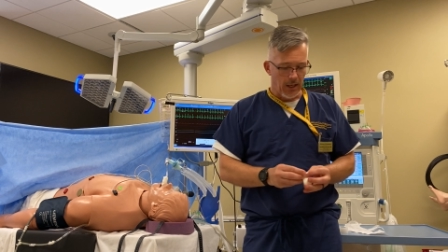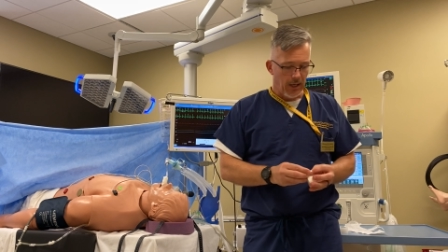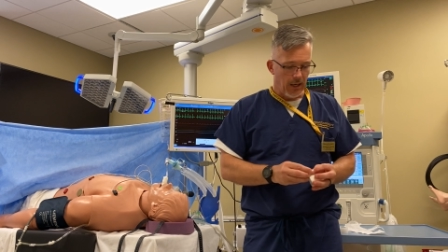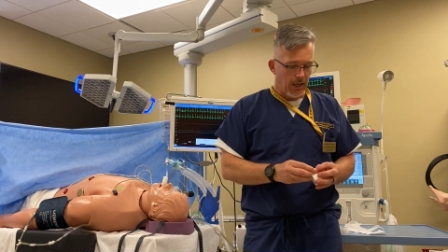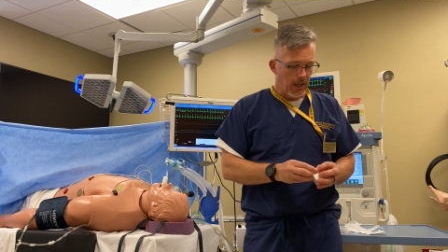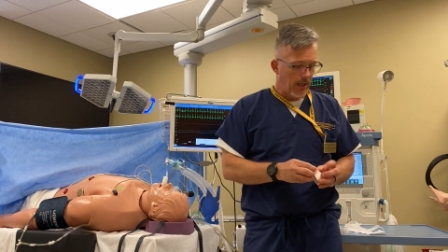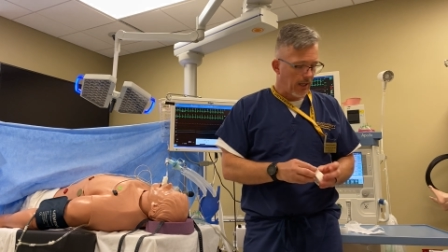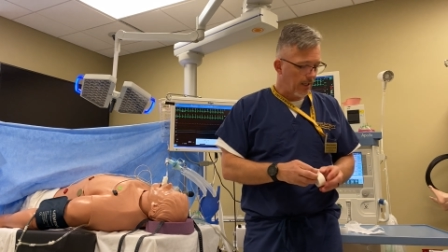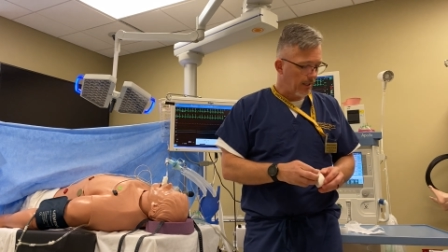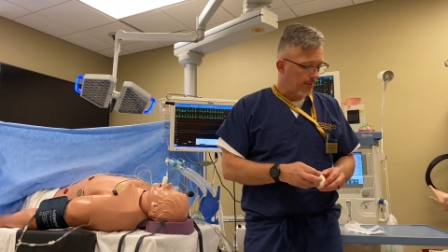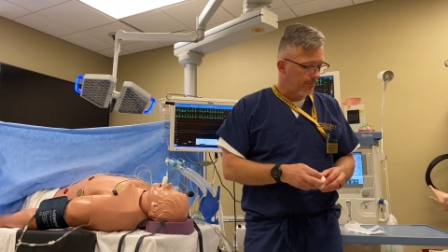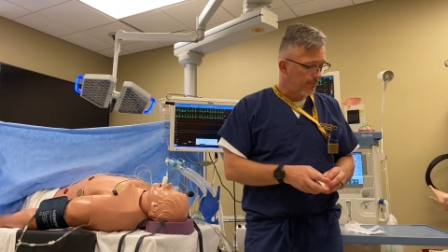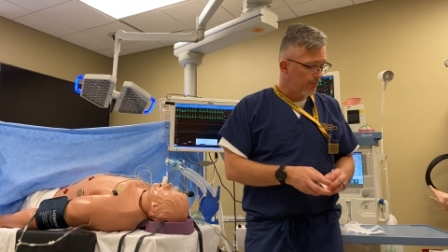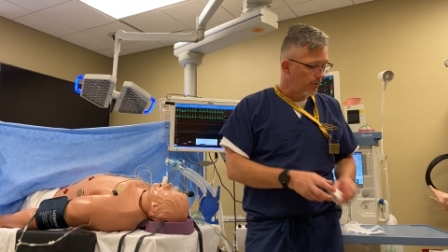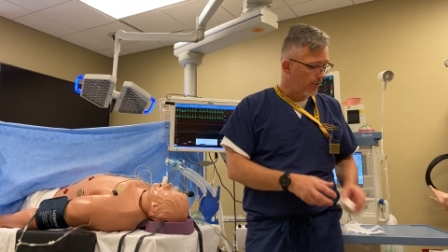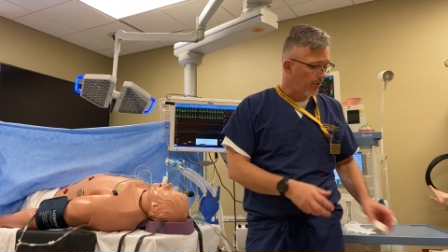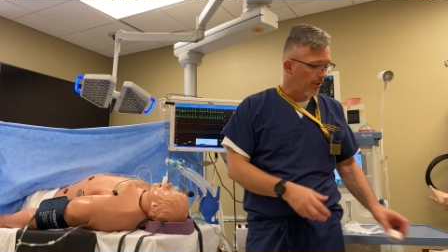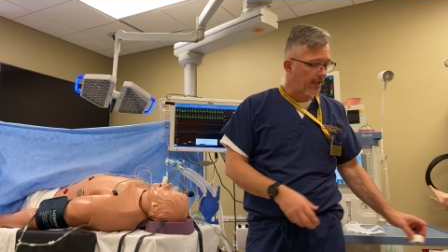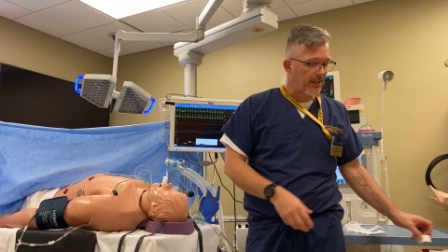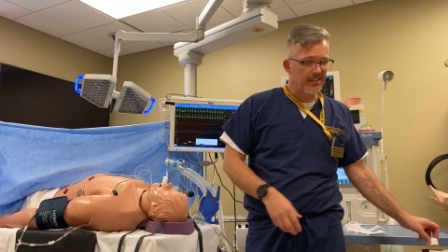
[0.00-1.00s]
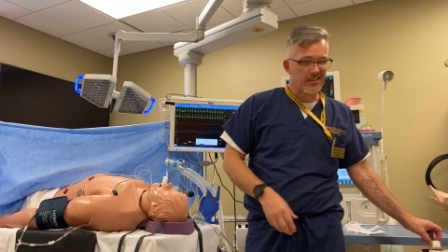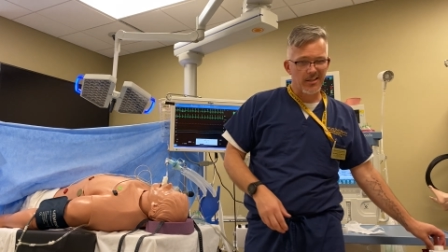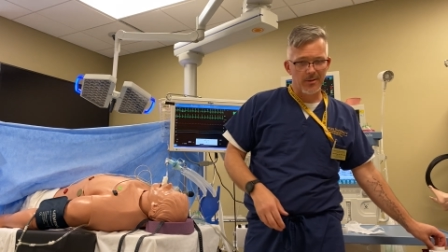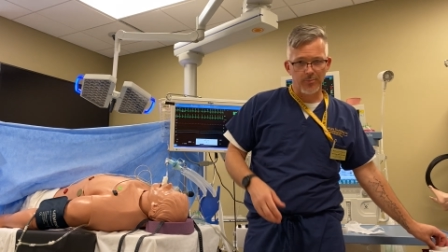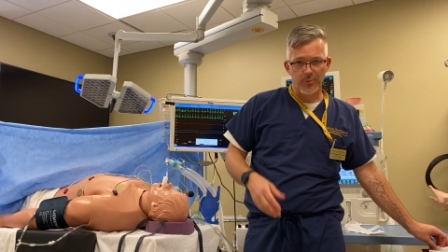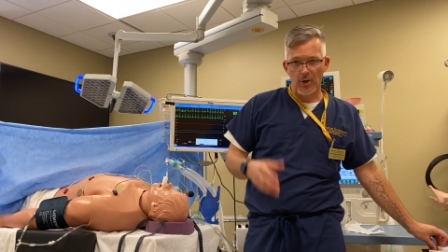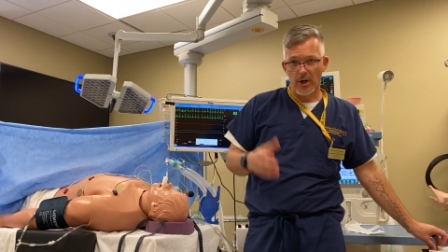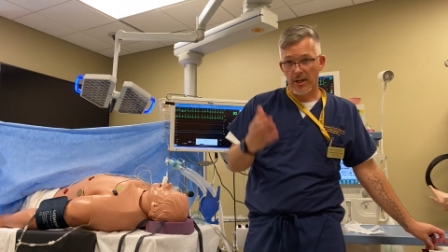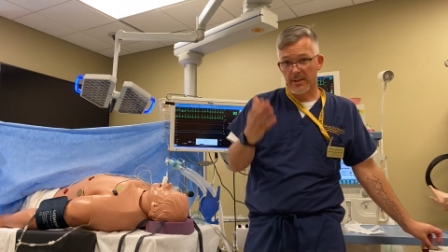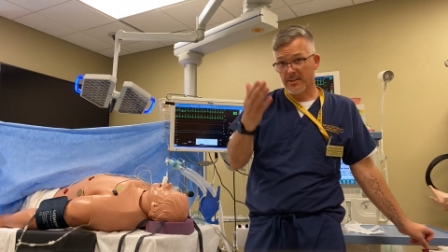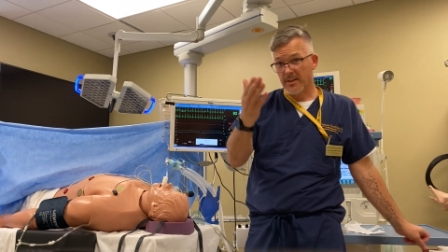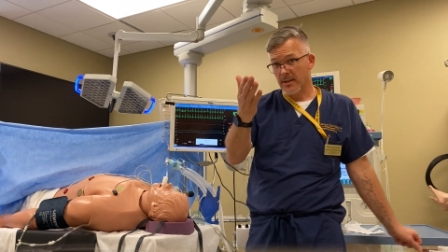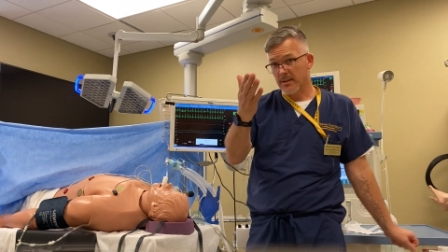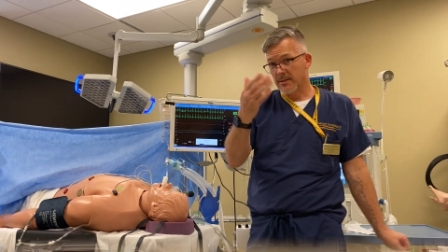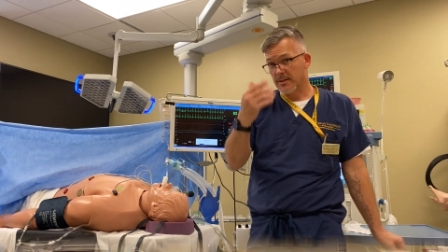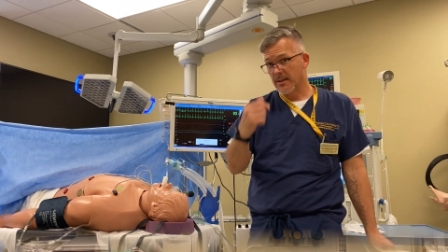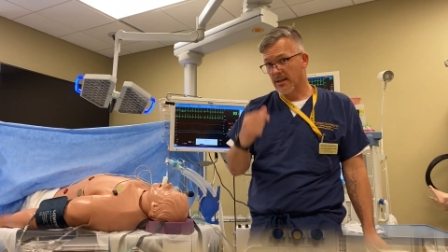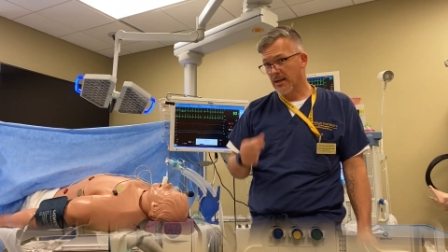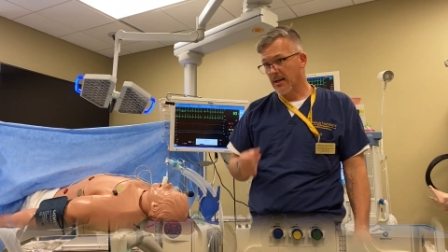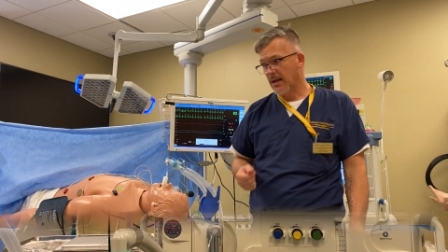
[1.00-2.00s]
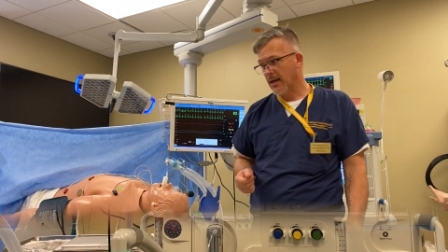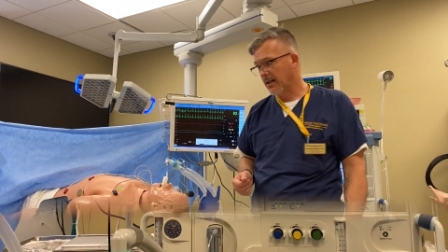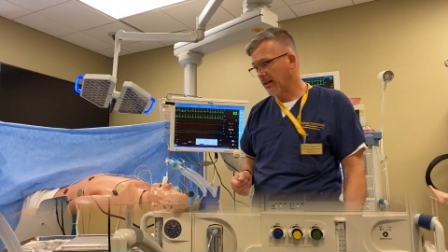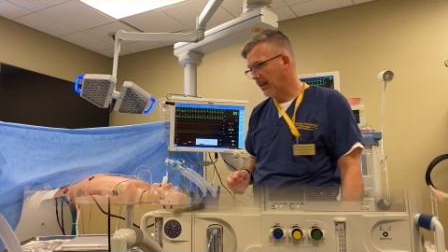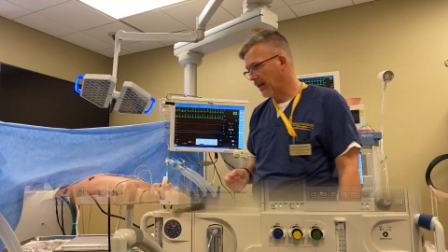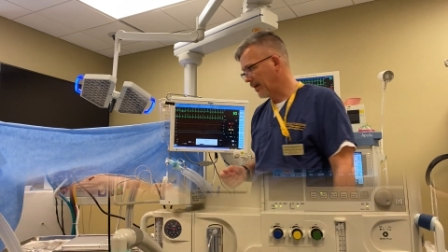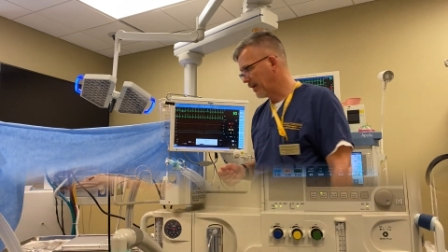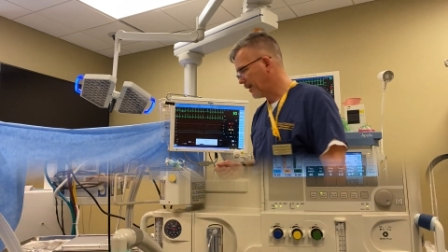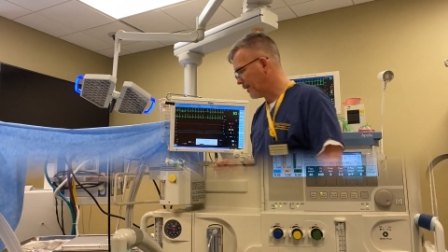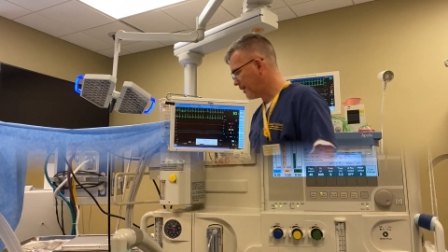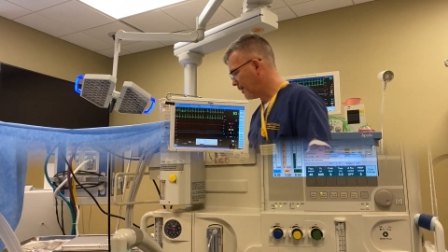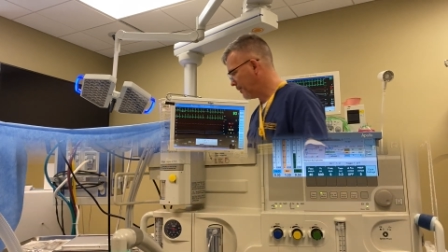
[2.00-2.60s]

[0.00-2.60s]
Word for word: Uh, so that's a process that I like.